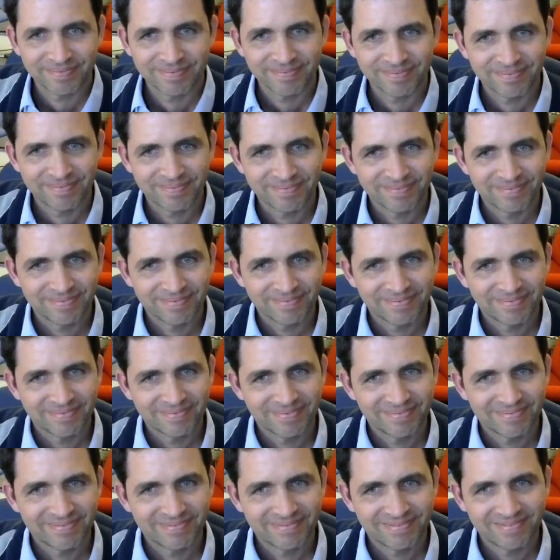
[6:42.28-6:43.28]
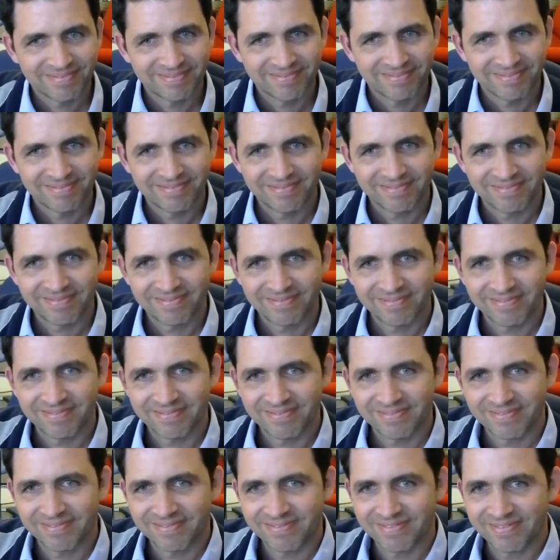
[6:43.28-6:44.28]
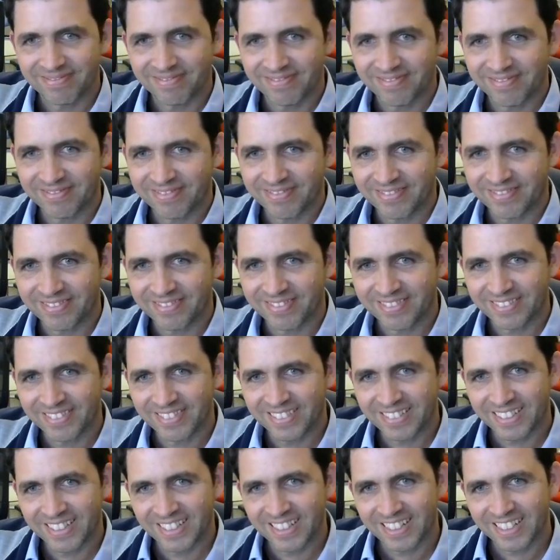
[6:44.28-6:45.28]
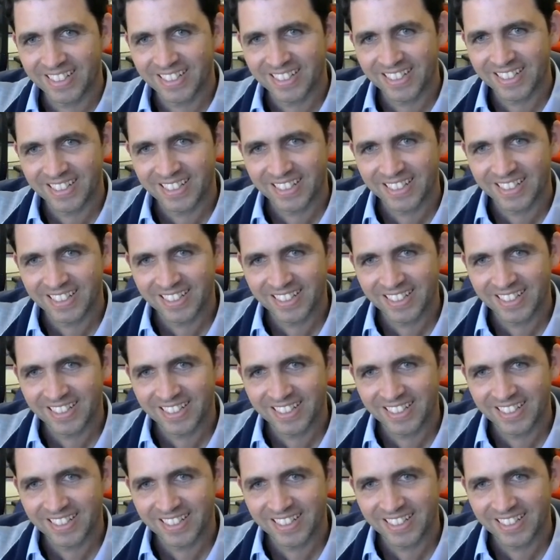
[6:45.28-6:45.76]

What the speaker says: [no speech]